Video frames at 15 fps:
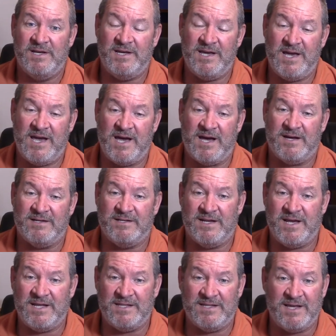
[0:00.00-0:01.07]
Yeah,
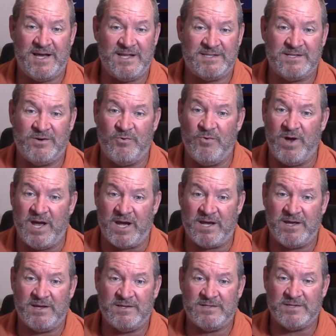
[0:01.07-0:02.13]
that that's
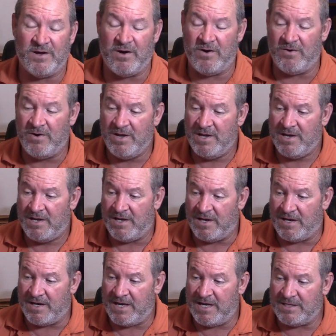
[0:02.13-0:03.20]
quick. So
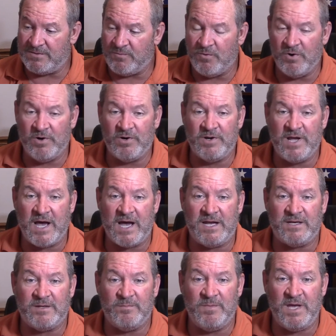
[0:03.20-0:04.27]
uh, as word
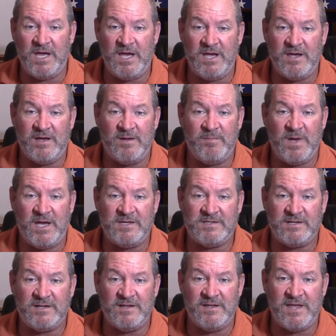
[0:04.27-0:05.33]
got to me, uh,
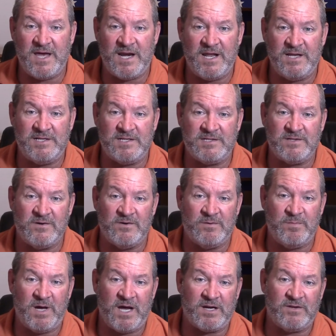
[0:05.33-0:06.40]
basically that engine's
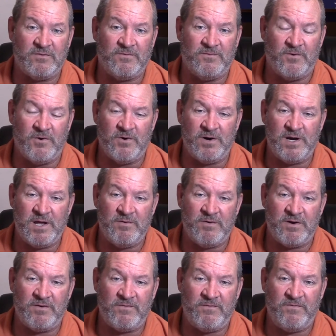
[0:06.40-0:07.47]
going back to Ford. They
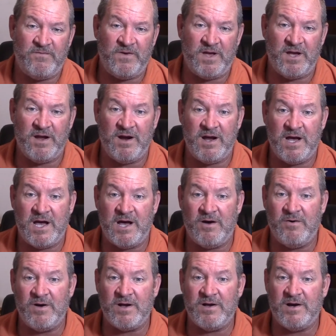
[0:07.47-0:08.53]
want to figure
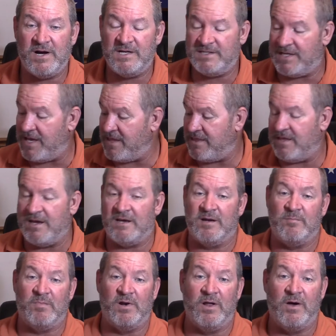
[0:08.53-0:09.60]
out what caused that thing
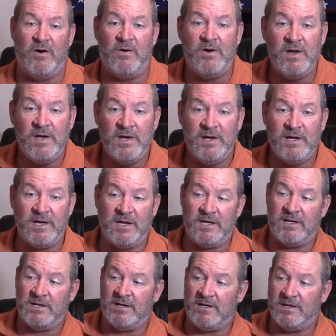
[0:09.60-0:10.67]
to blow
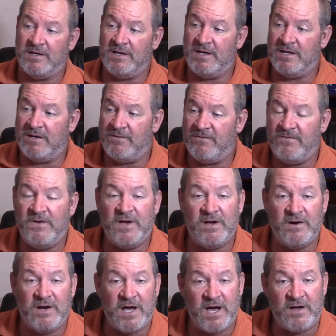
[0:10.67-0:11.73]
and uh, get it
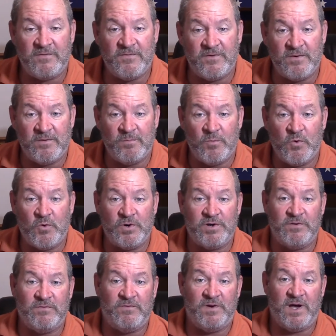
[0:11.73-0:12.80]
figured out for more
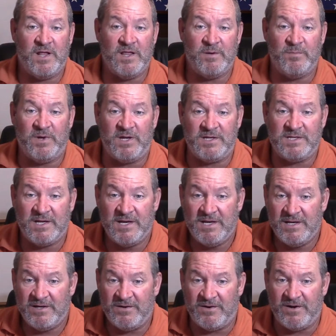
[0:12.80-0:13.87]
development
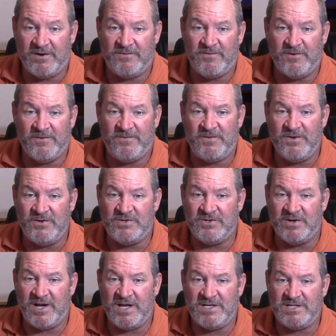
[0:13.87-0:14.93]
or for
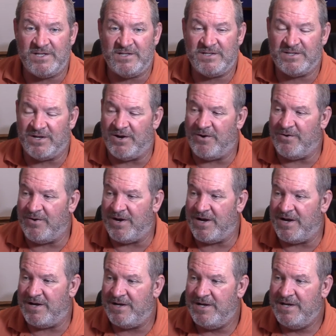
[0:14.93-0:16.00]
future engines. So
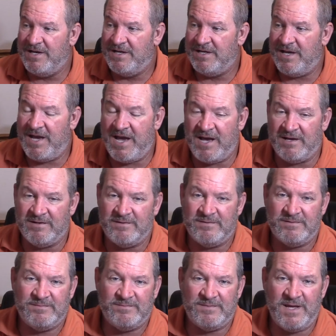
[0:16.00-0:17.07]
uh, yeah,
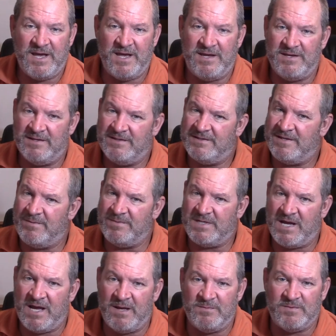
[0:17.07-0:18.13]
hey,
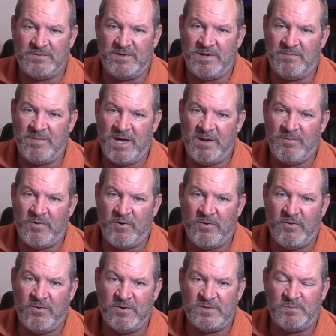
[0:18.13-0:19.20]
sometimes when you make
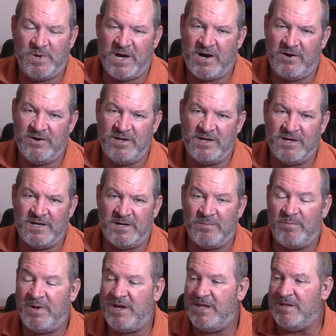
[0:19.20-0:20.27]
more horsepower, you're going
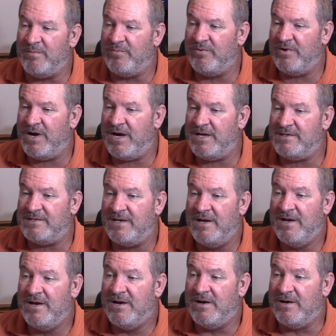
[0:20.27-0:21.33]
to pay the price
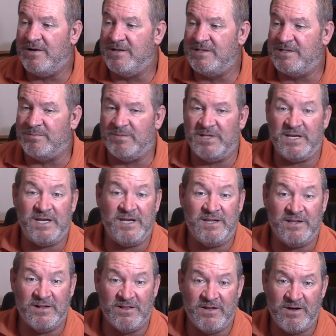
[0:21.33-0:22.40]
ultimately
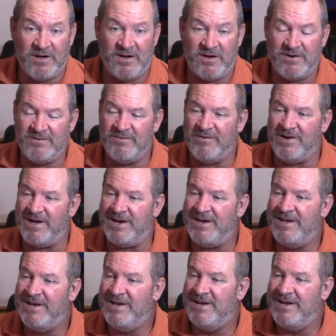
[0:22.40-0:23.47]
in the long run.
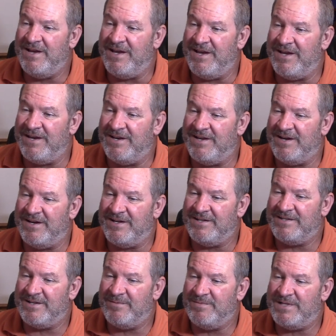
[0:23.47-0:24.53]
And
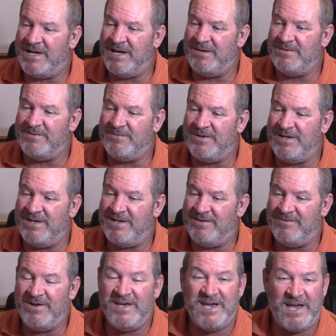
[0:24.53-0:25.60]
uh, sometimes
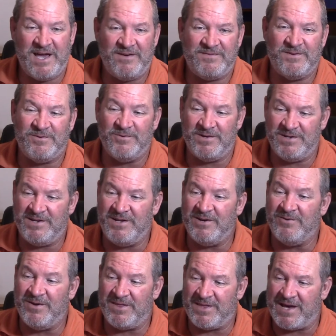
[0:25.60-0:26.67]
we we have to
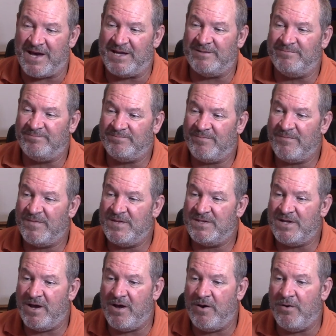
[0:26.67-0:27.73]
deal with that.
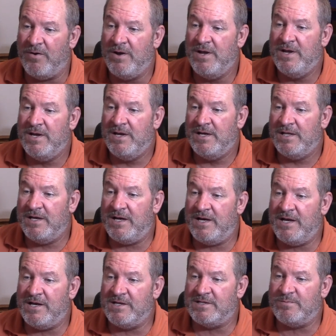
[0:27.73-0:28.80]
So
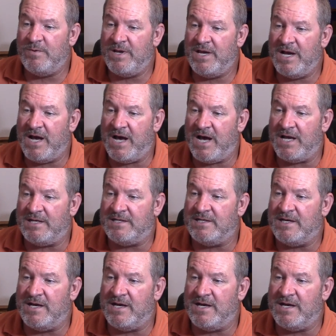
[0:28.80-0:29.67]
what else we got?